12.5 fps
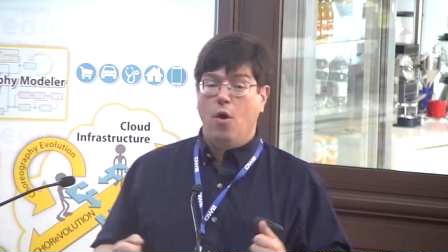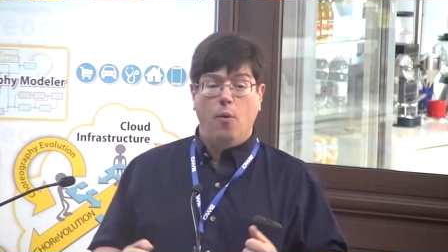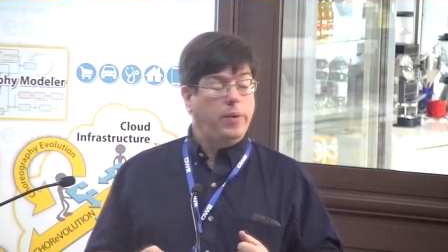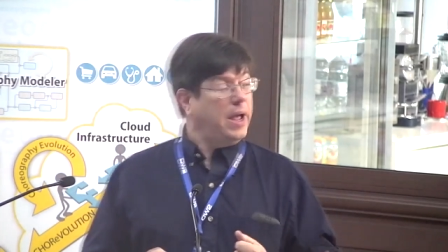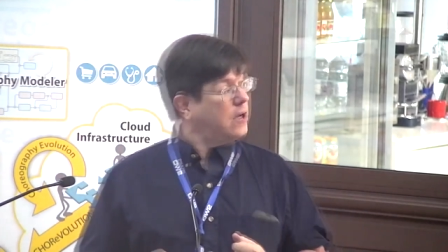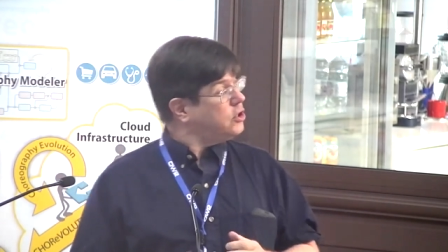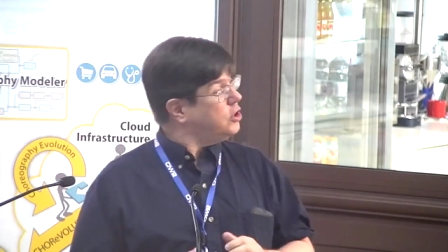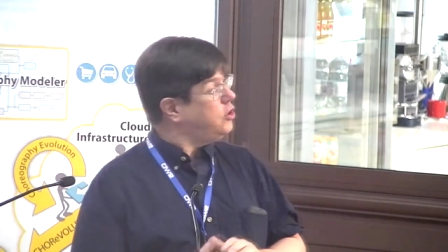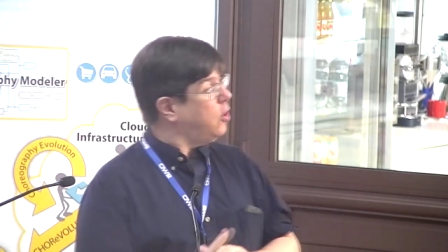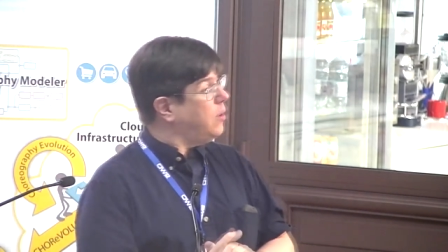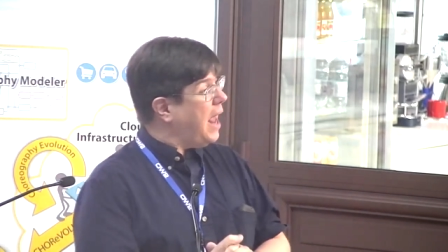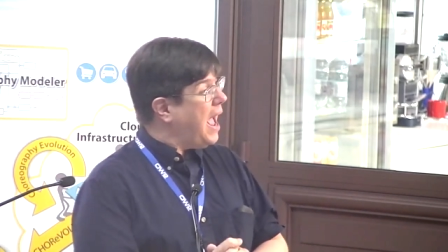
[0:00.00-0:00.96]
We actually
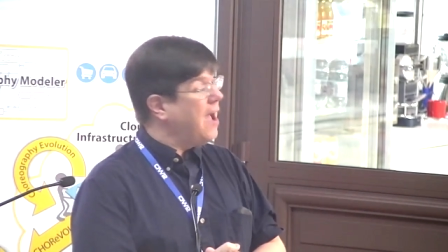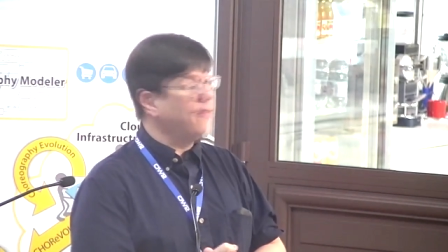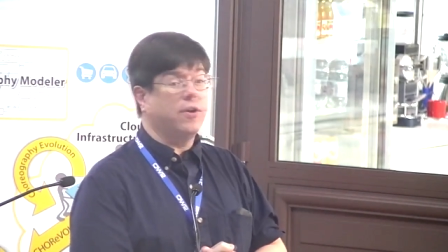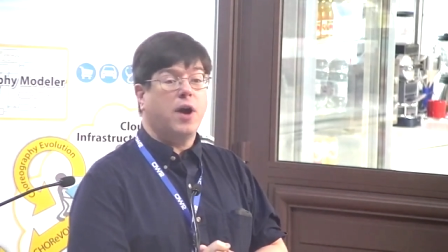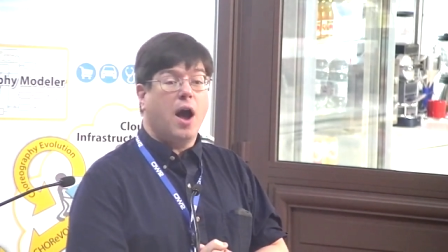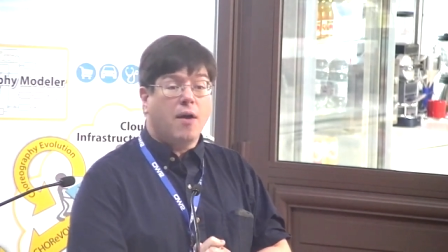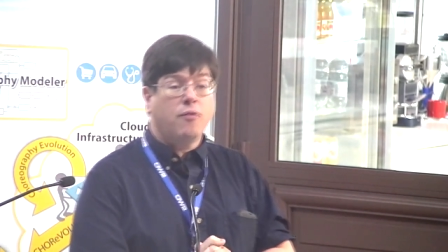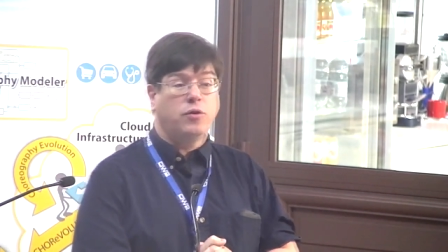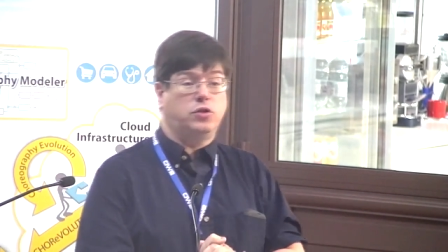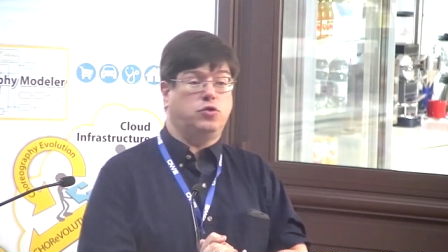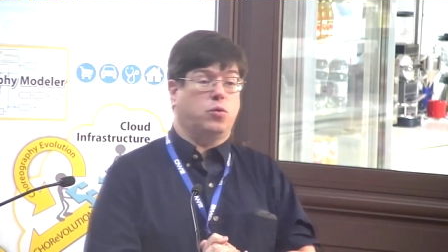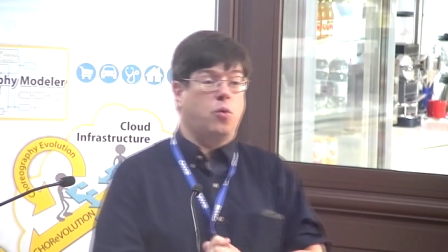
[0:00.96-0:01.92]
don't have a
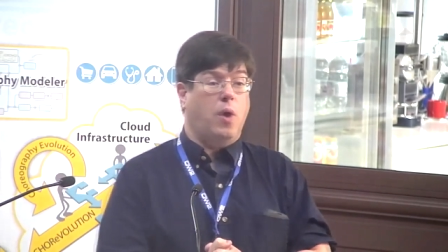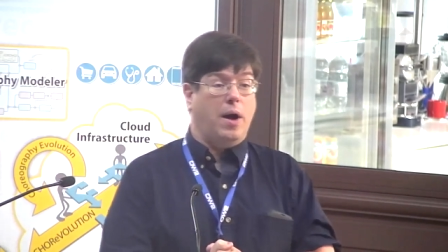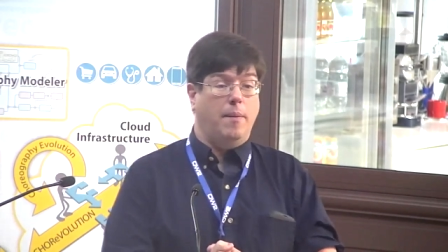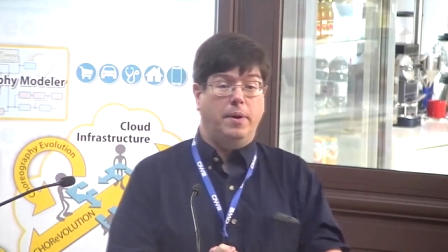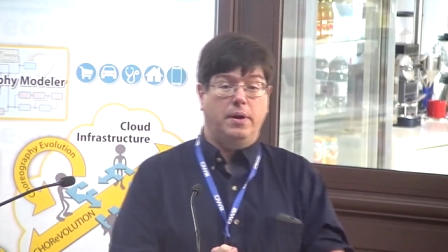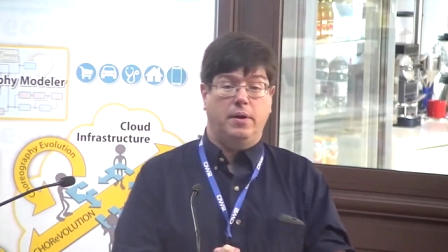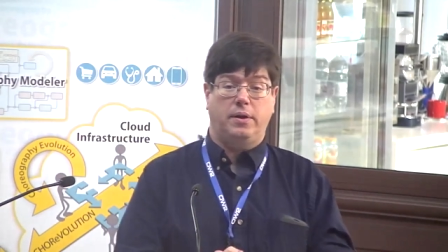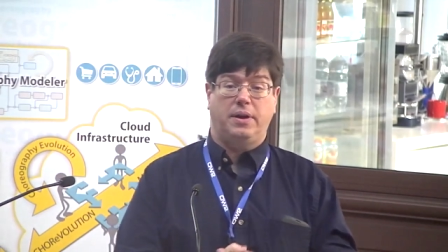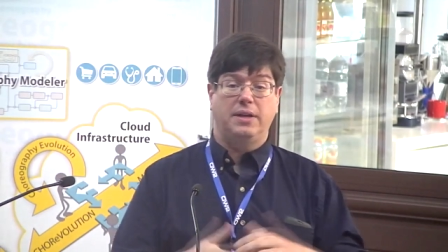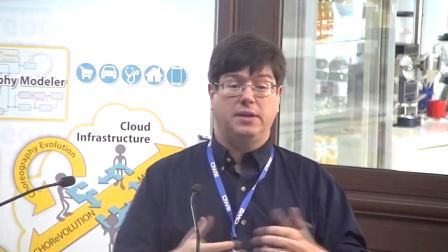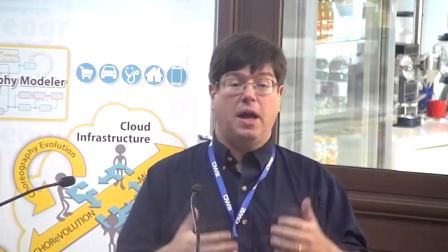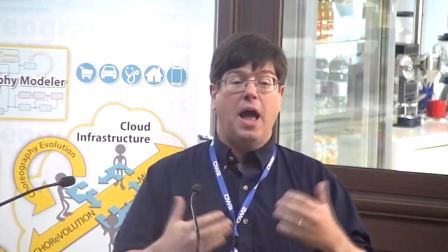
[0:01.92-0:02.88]
coverage requirement,
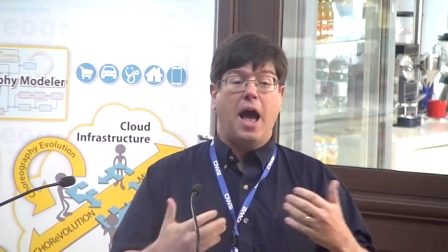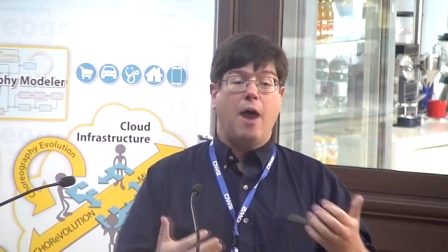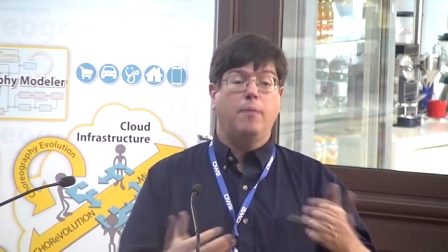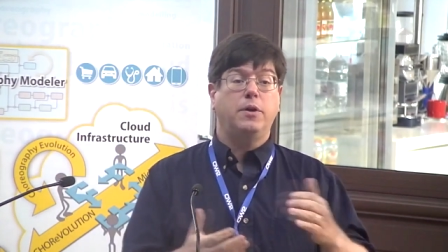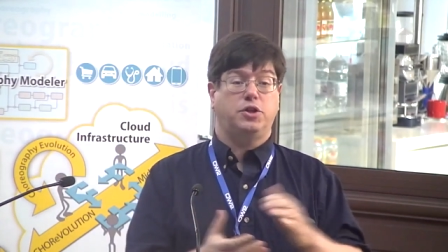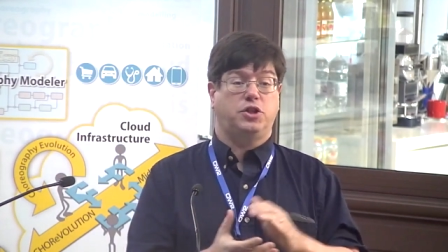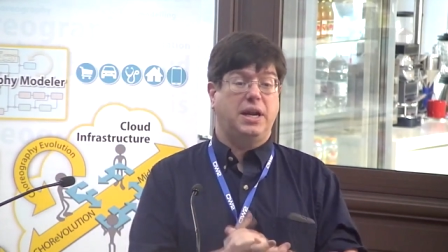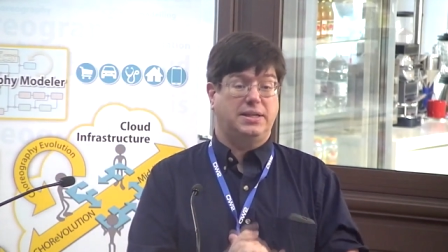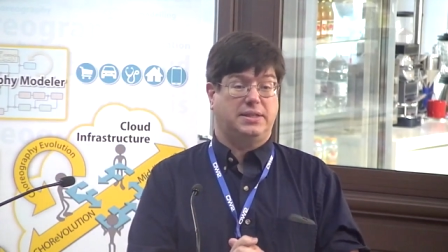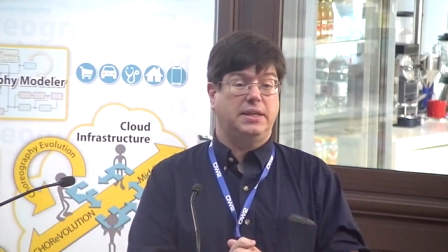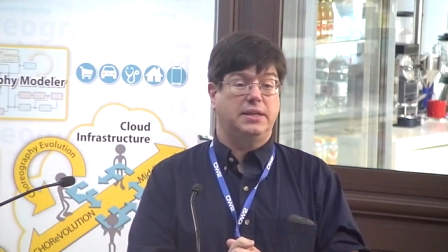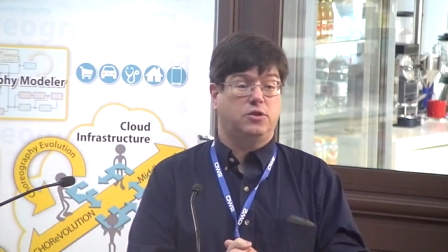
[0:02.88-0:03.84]
how much
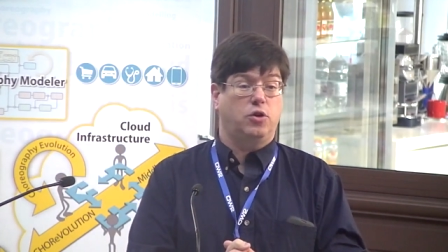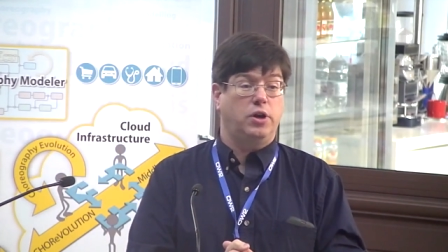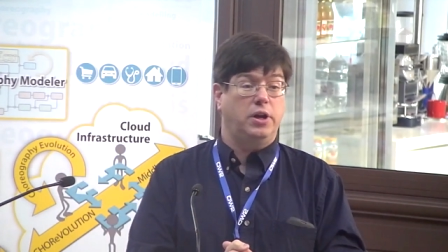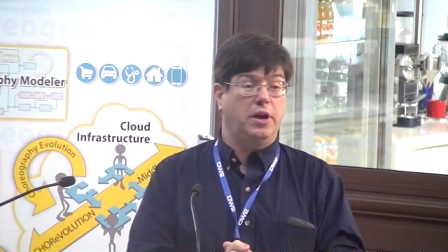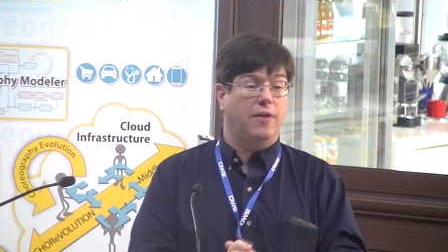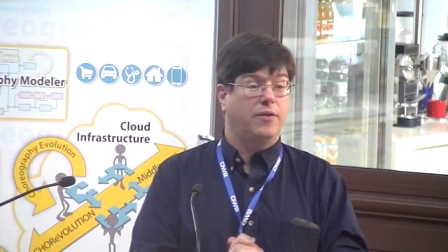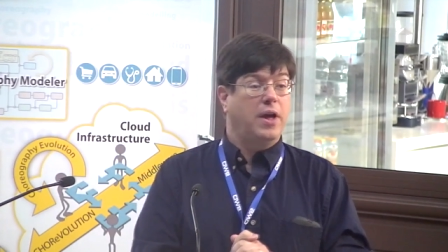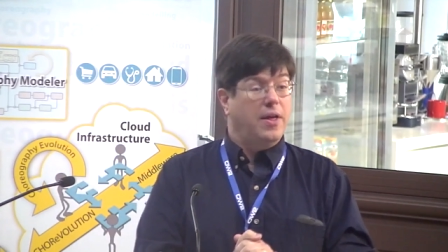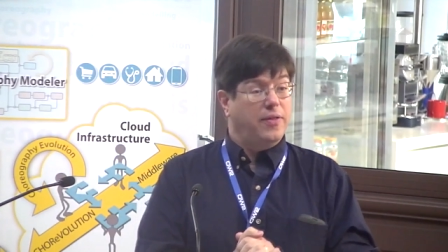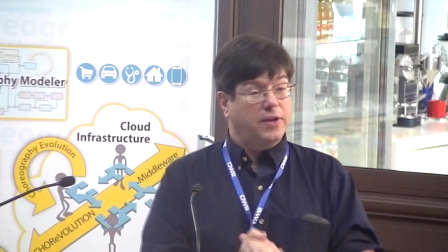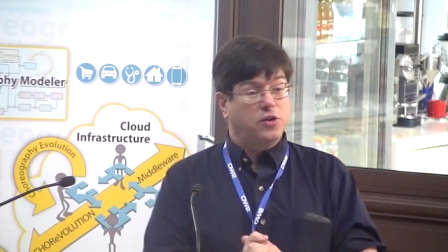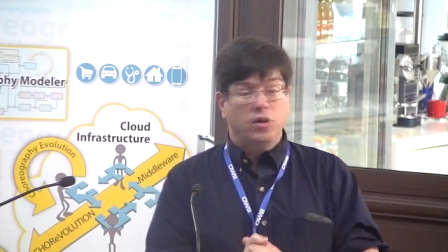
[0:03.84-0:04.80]
testing is good enough.
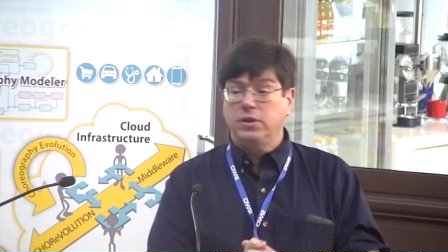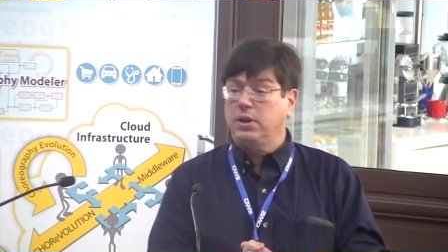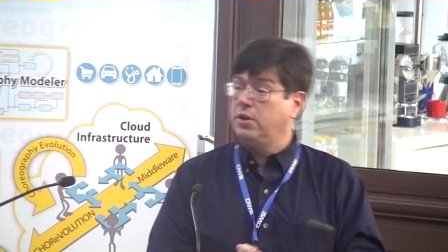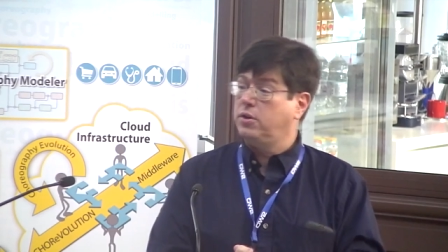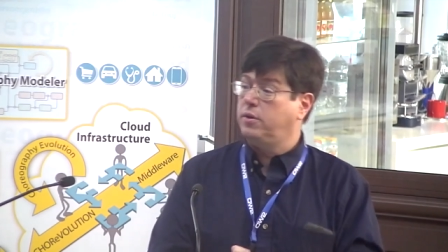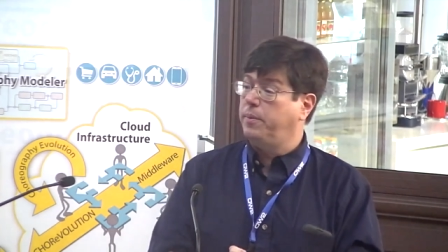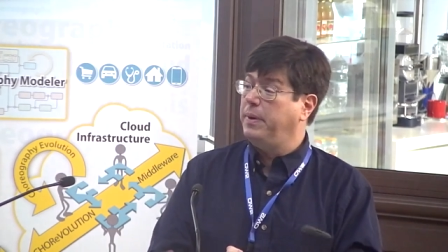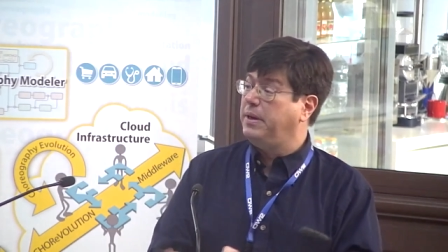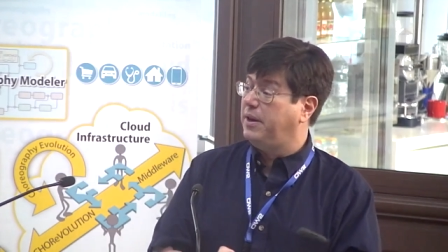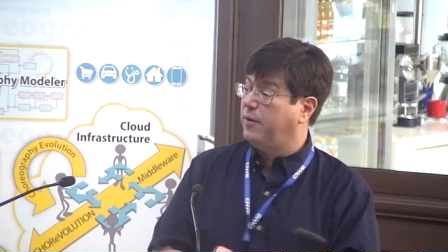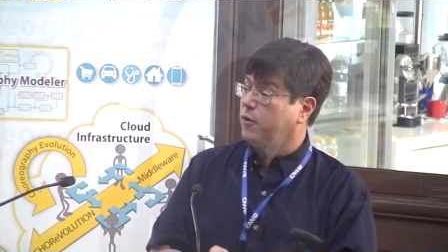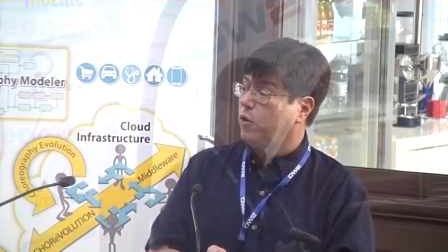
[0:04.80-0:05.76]
That turns out to be
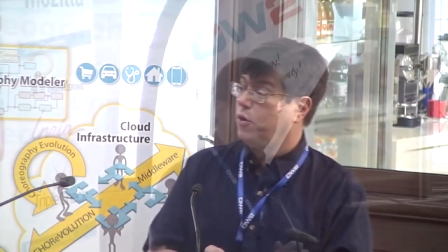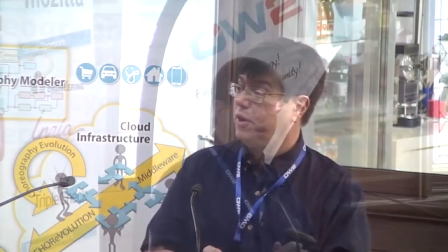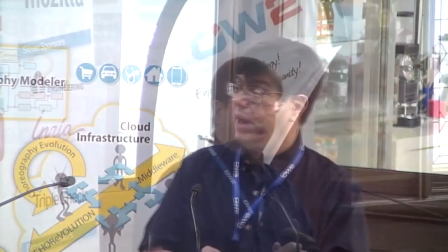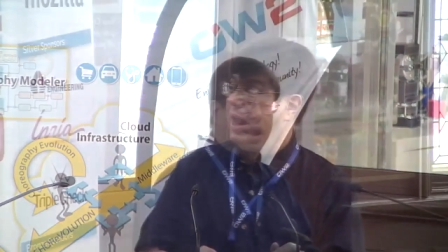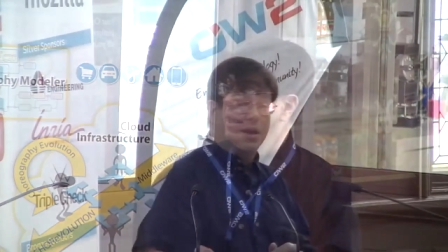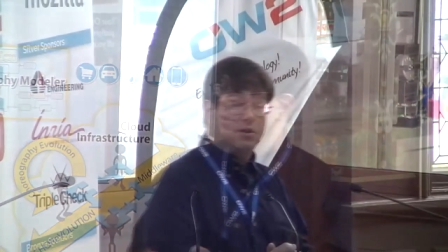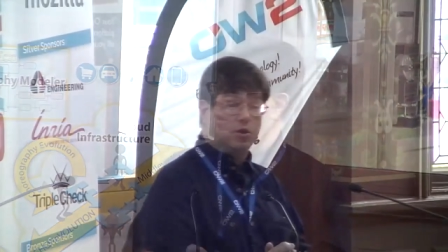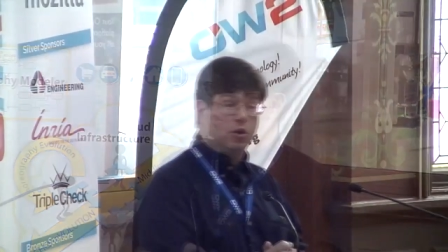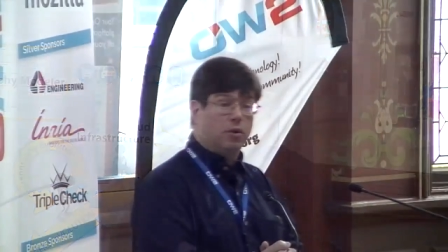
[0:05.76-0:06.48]
difficult to answer.